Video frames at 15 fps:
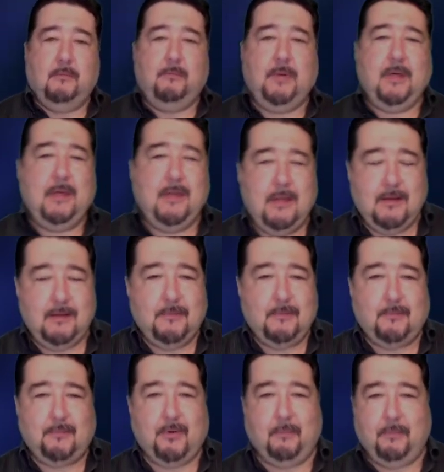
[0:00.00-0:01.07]
being
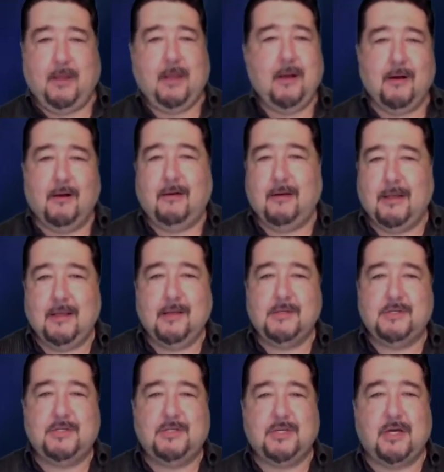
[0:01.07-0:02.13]
prepared
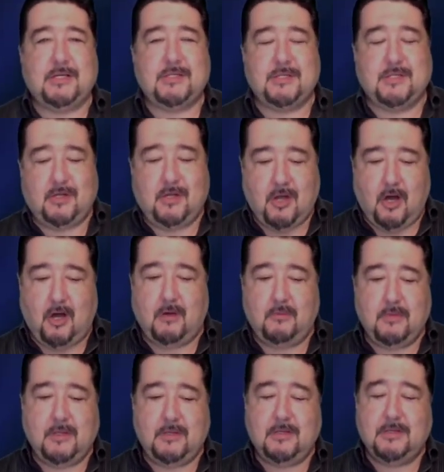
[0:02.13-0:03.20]
is just
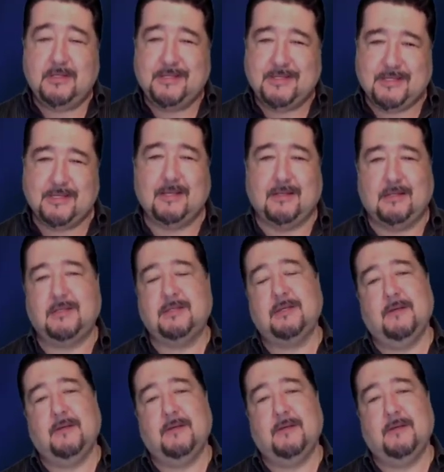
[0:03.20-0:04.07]
common sense.